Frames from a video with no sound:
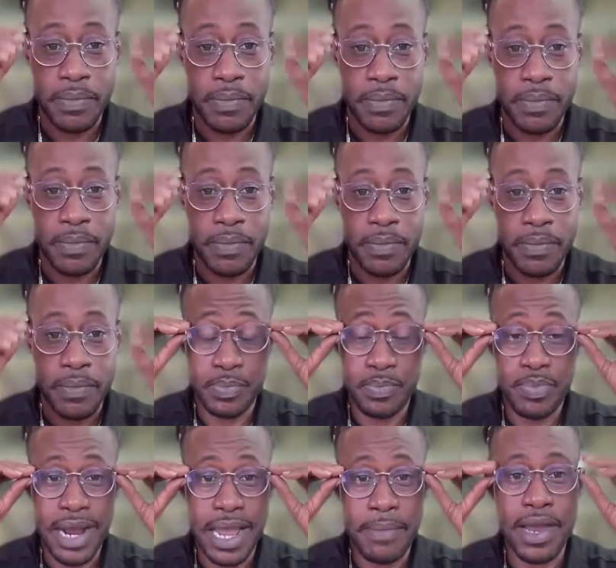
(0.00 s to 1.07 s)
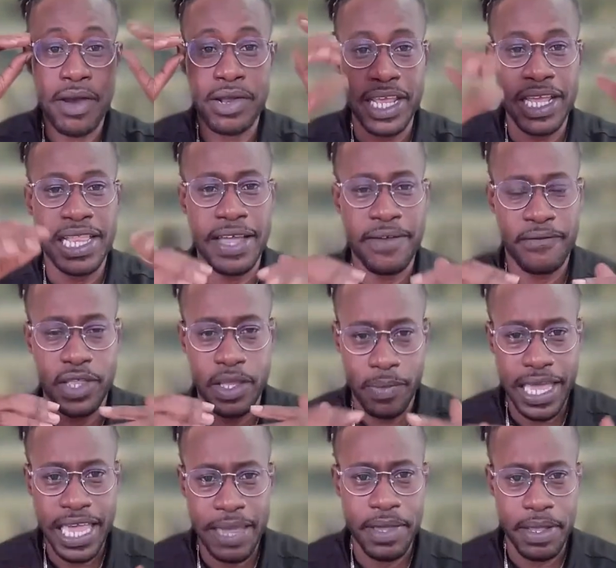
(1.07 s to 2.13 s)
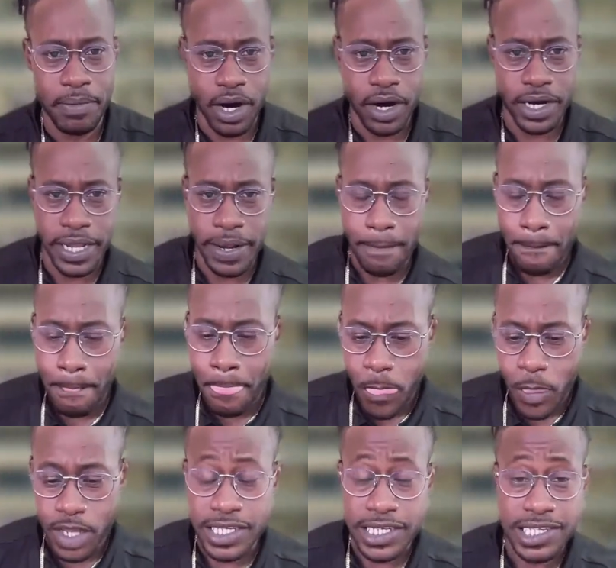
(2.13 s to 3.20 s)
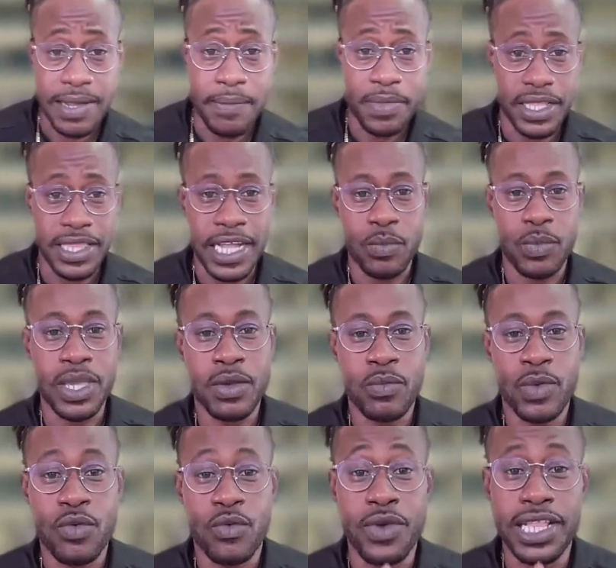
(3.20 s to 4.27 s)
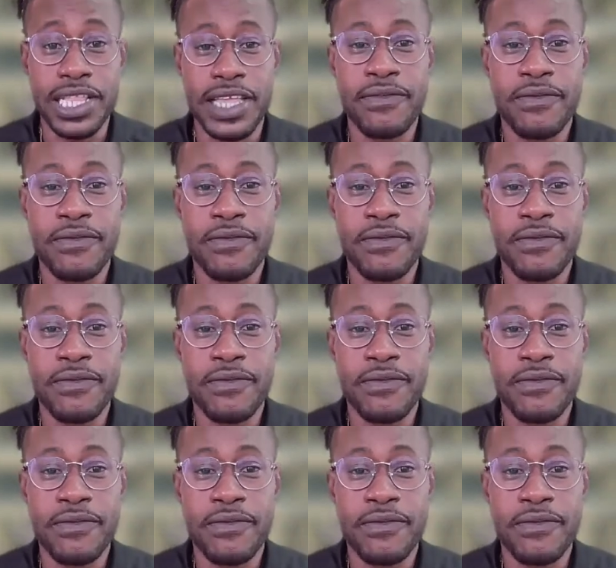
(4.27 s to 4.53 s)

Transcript: But this is primarily like for the Bahamian market because it's something that we really